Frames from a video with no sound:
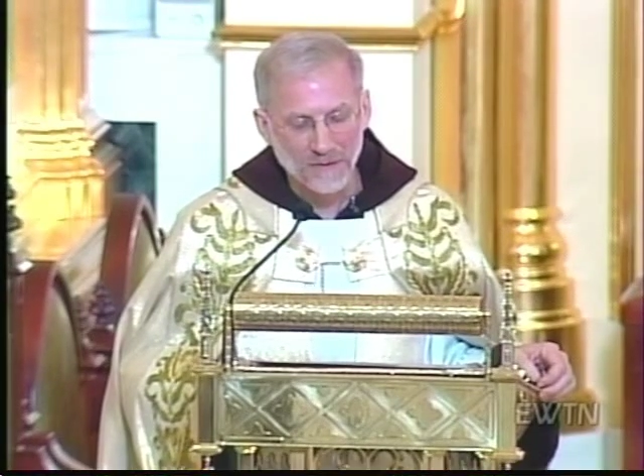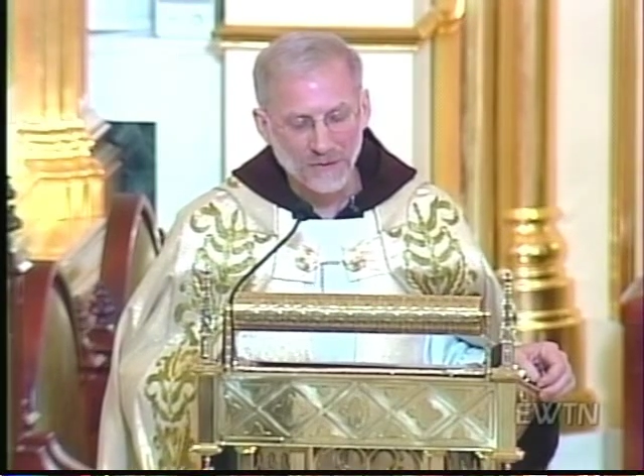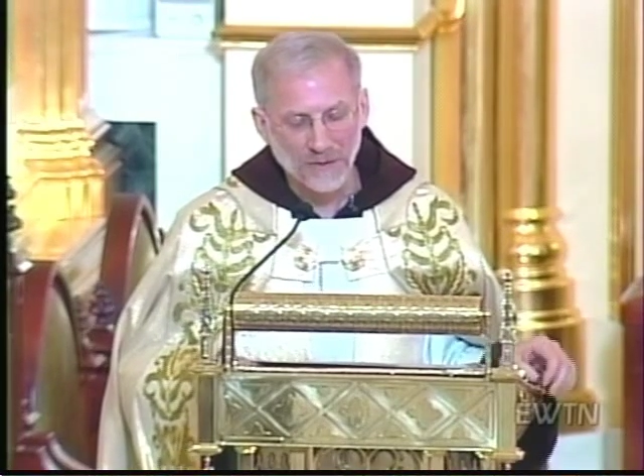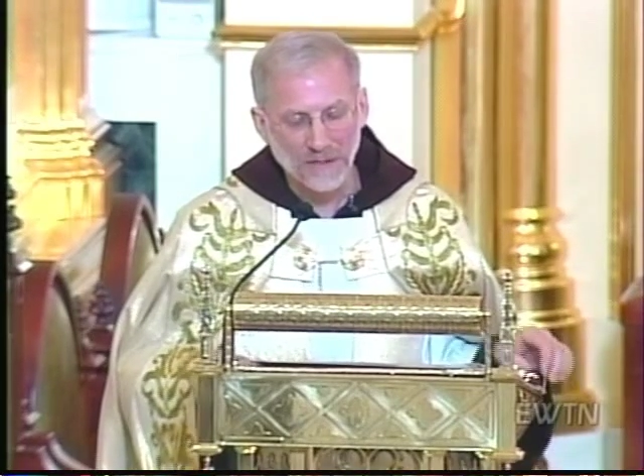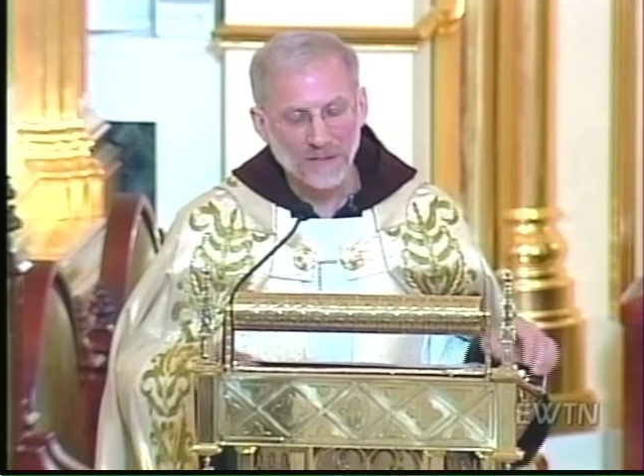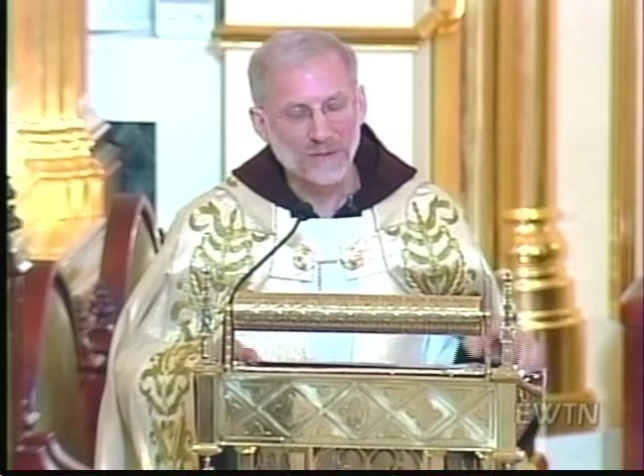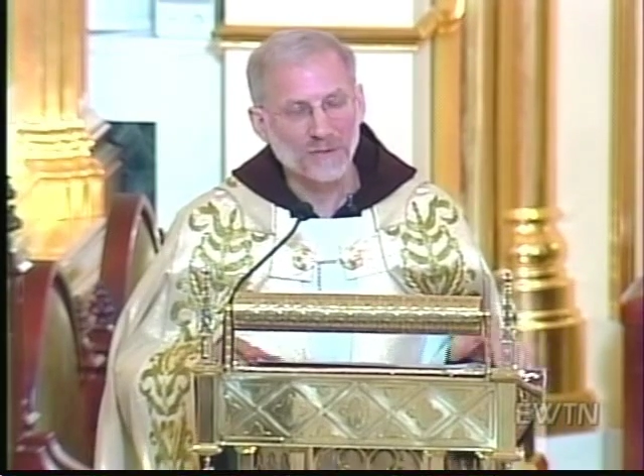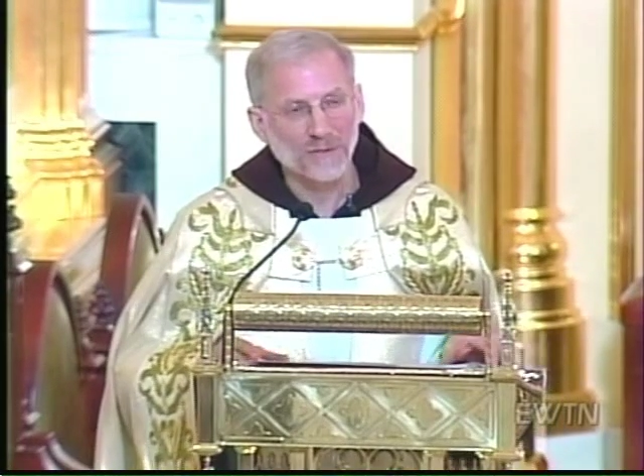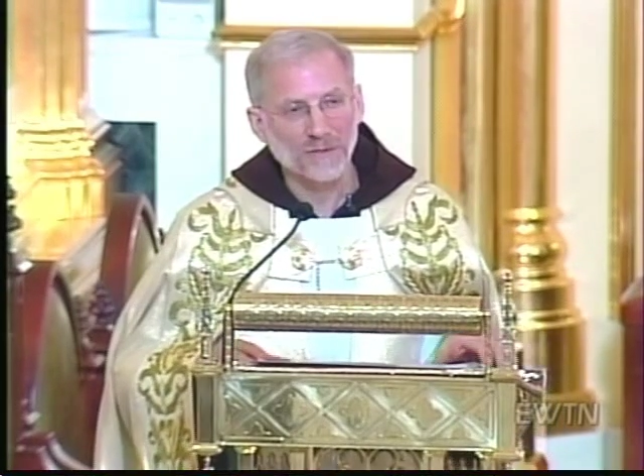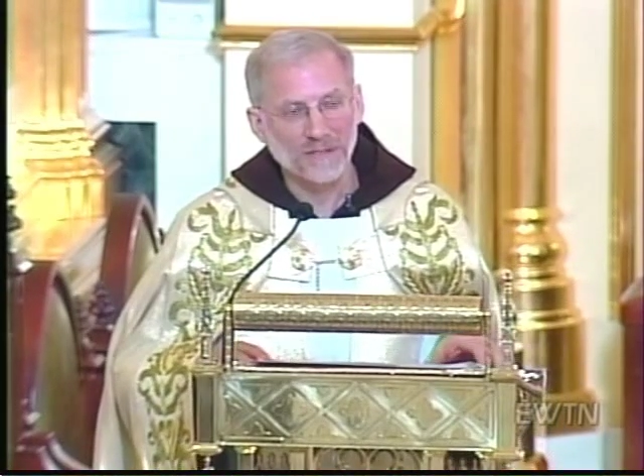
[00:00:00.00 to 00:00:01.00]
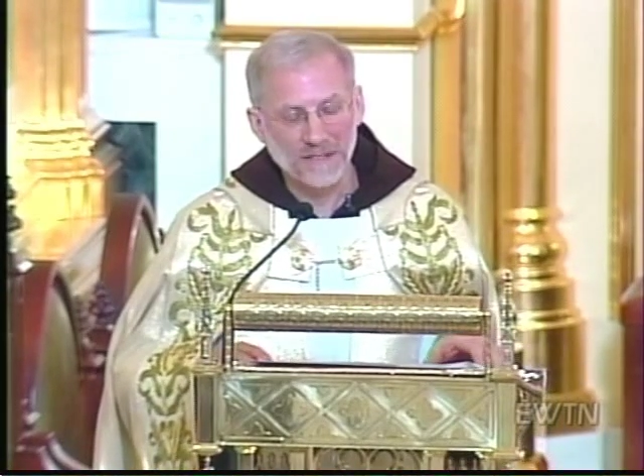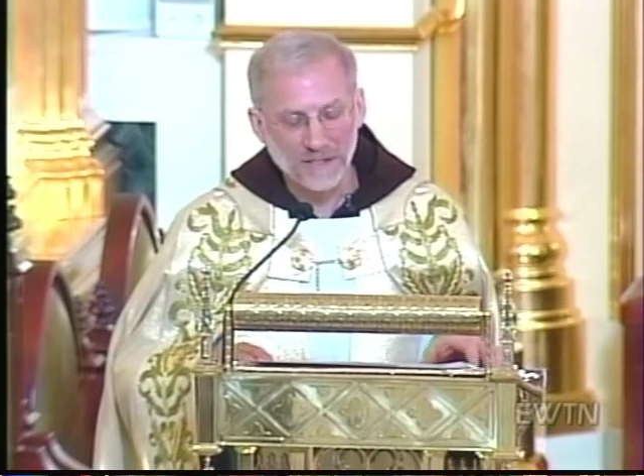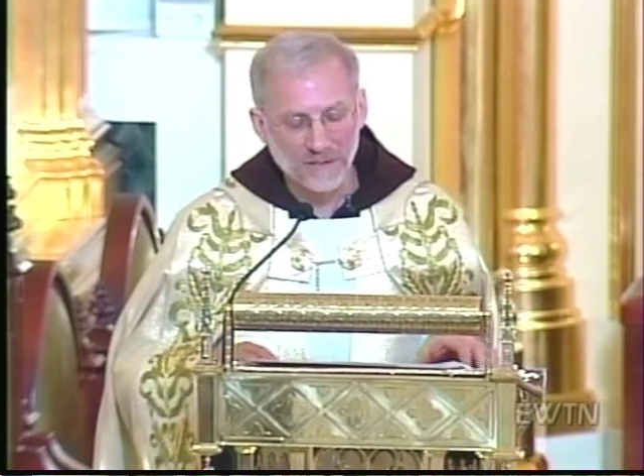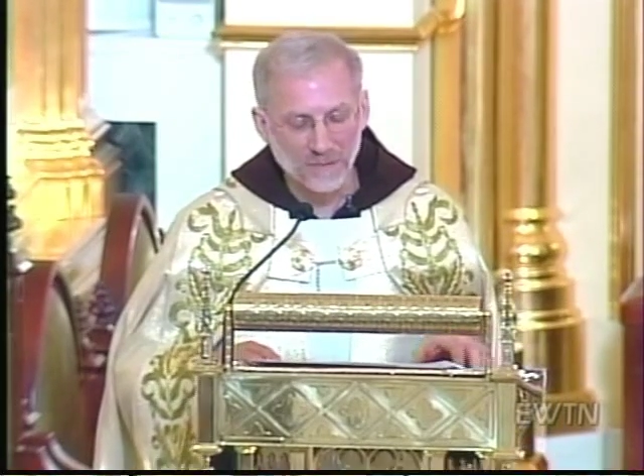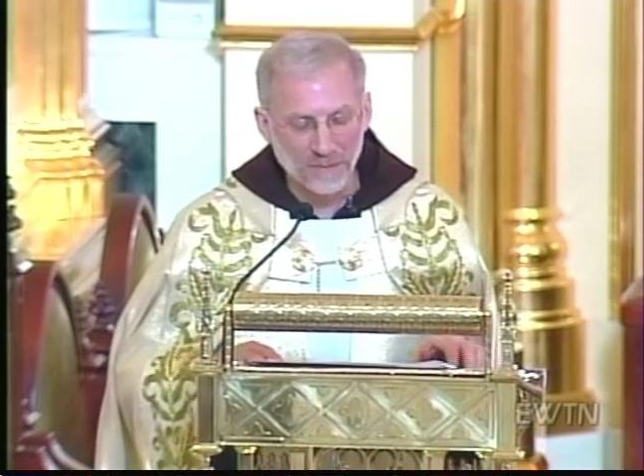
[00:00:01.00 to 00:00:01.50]
So let us turn in
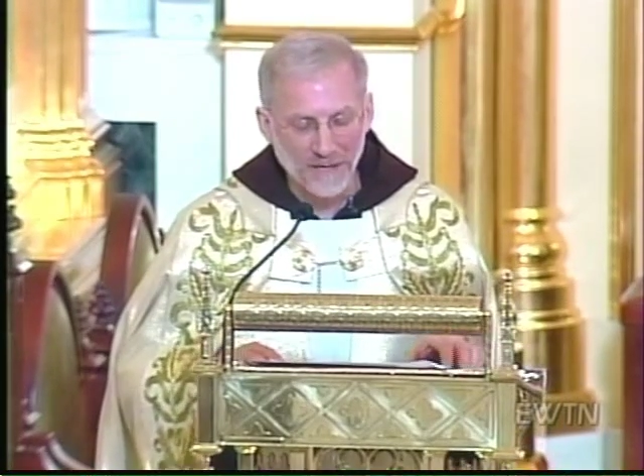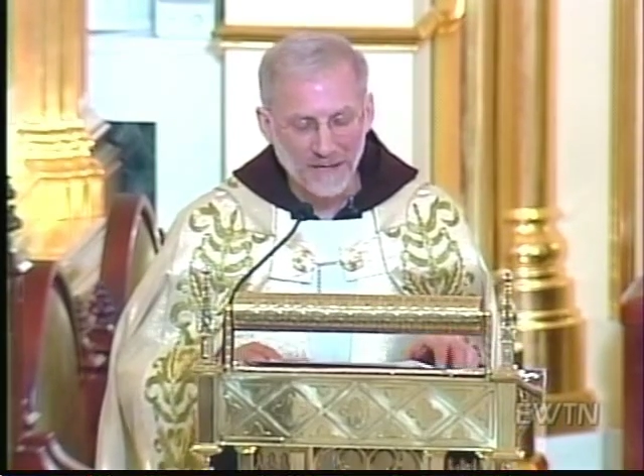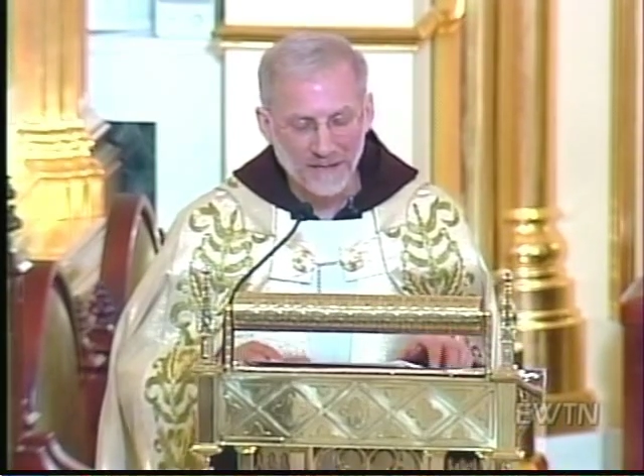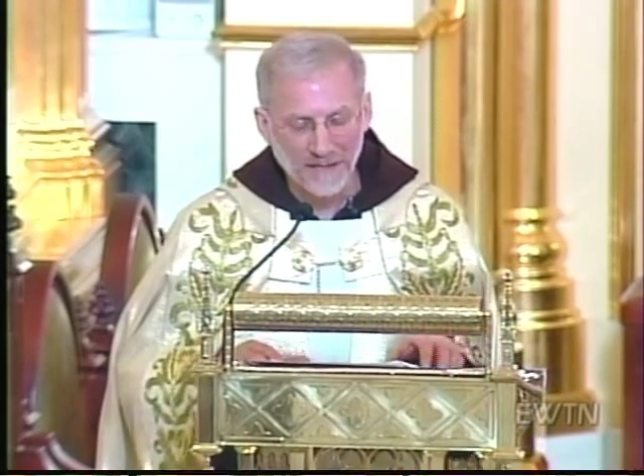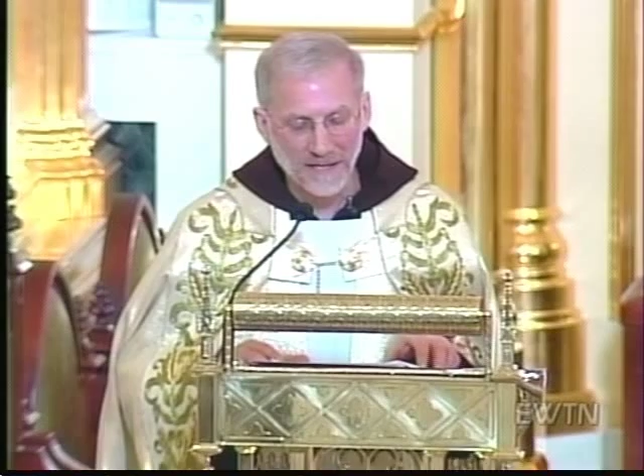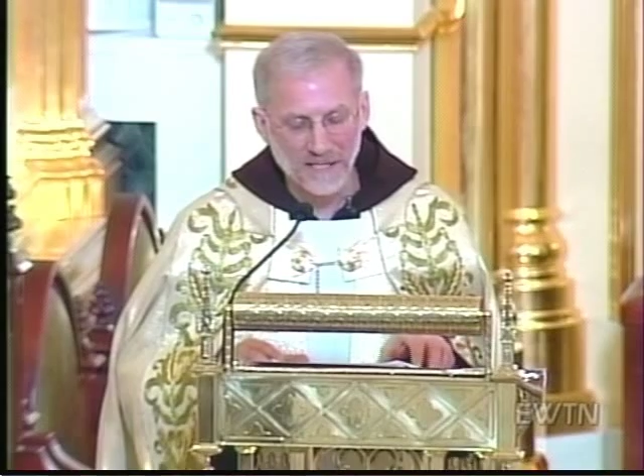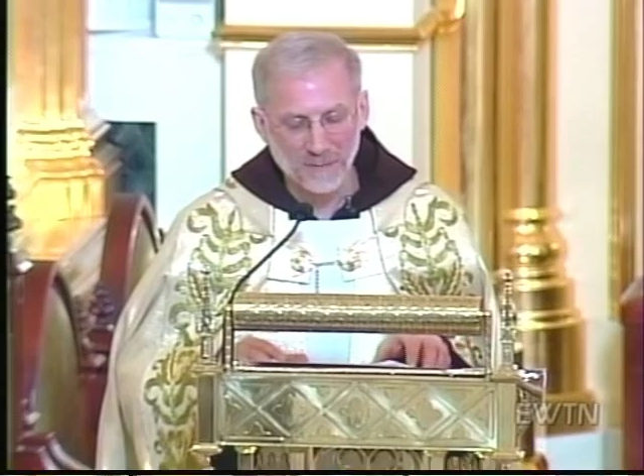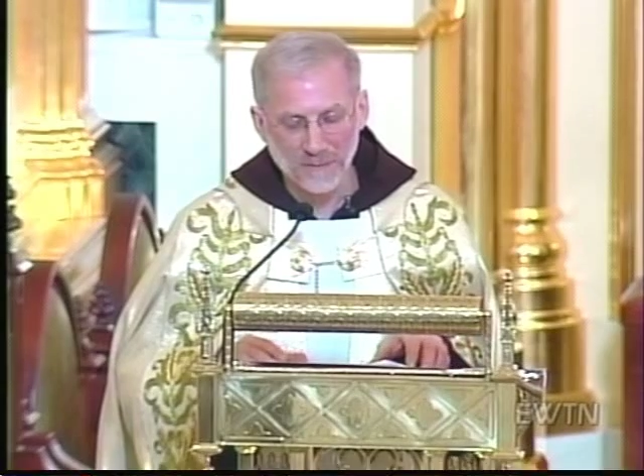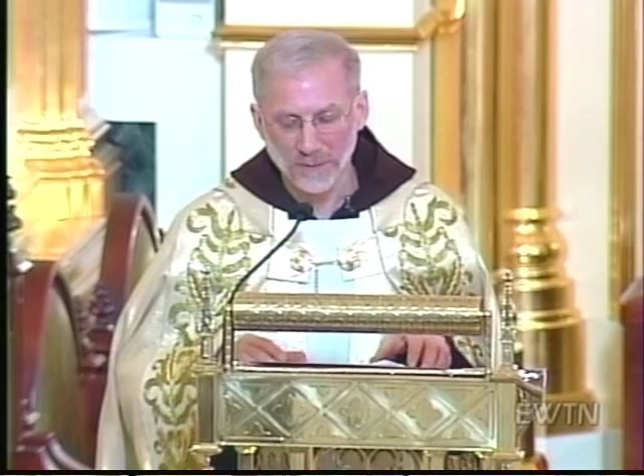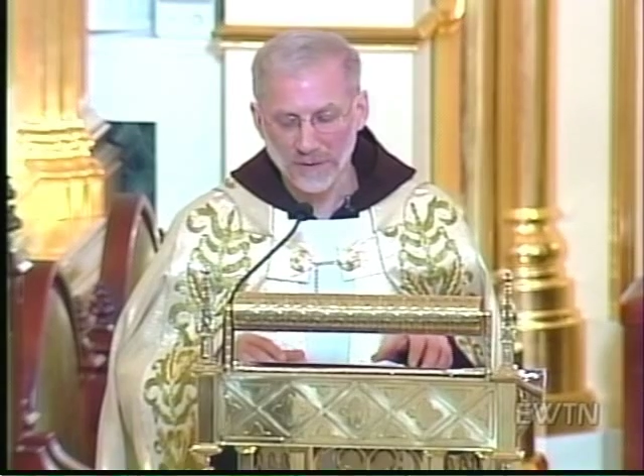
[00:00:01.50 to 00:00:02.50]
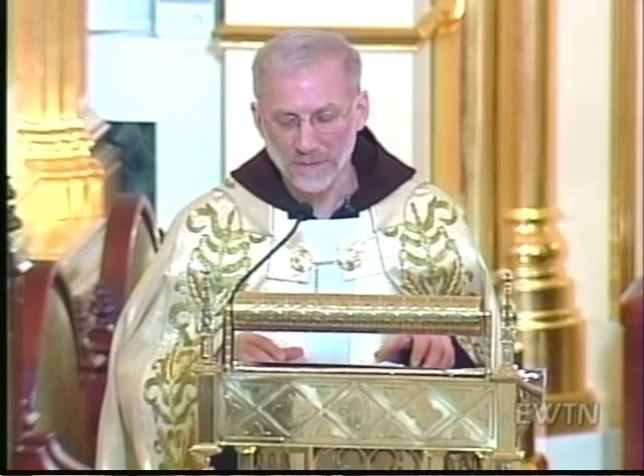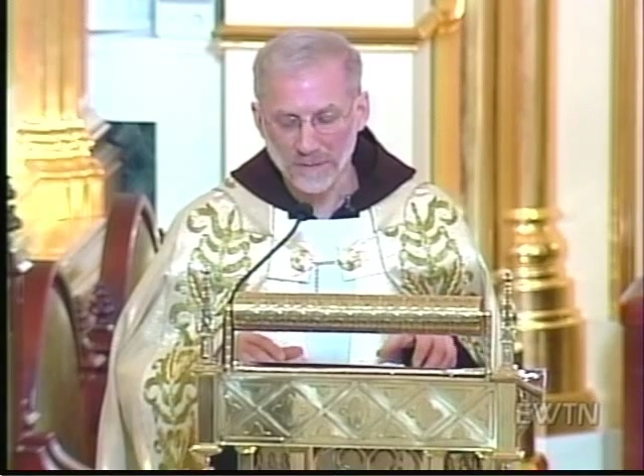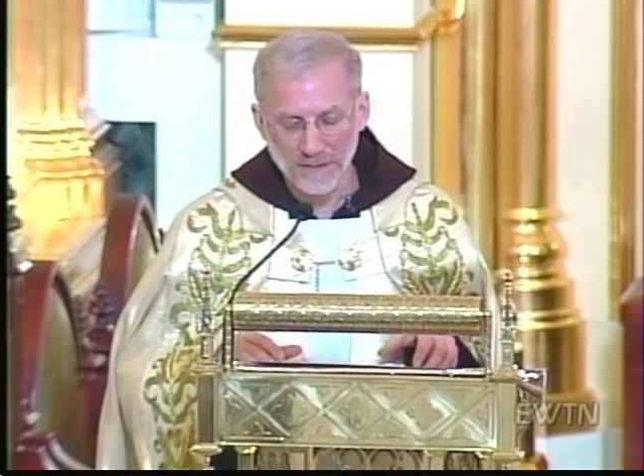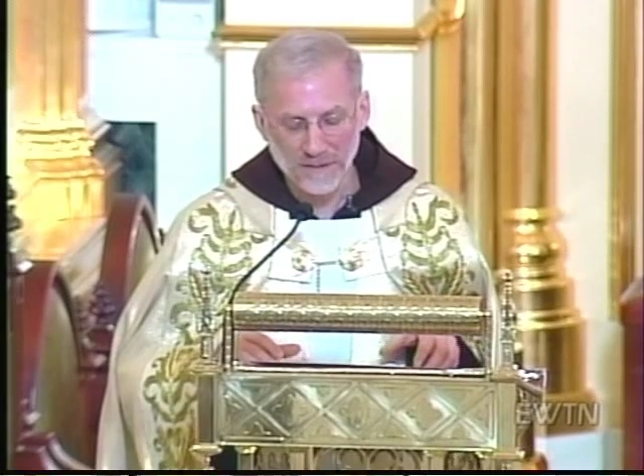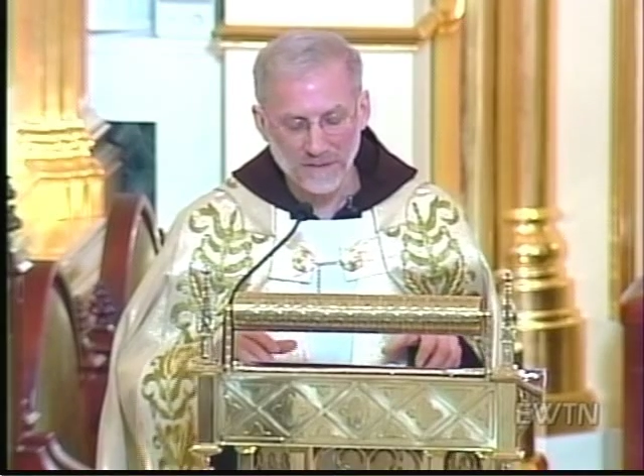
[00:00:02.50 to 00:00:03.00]
these remaining days before the
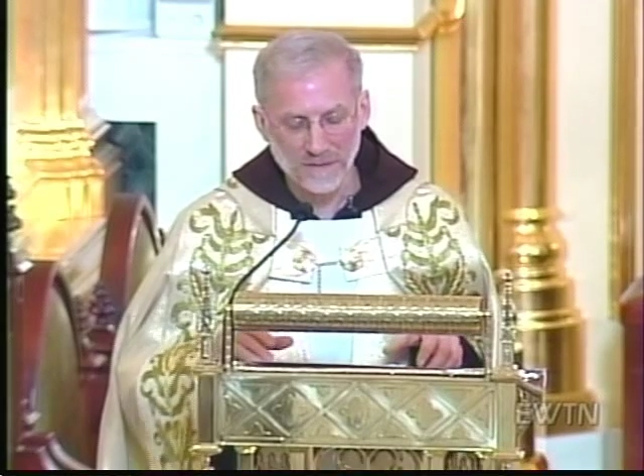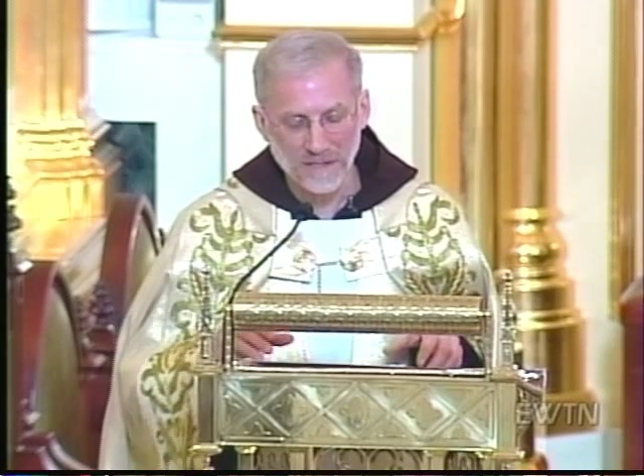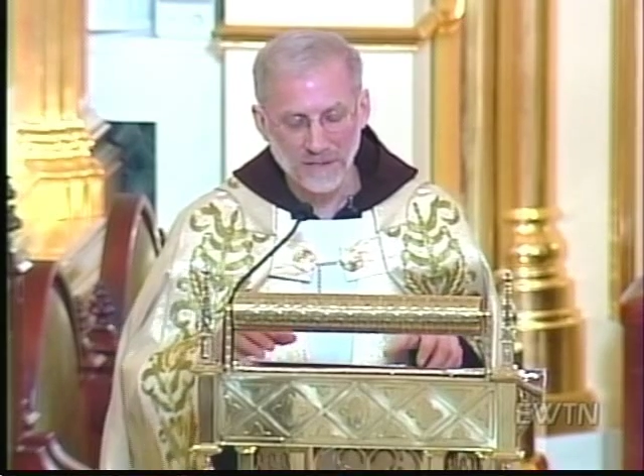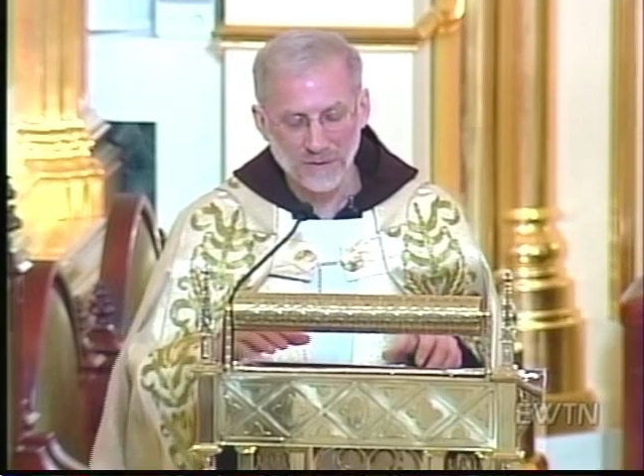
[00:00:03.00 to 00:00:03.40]
feast of St.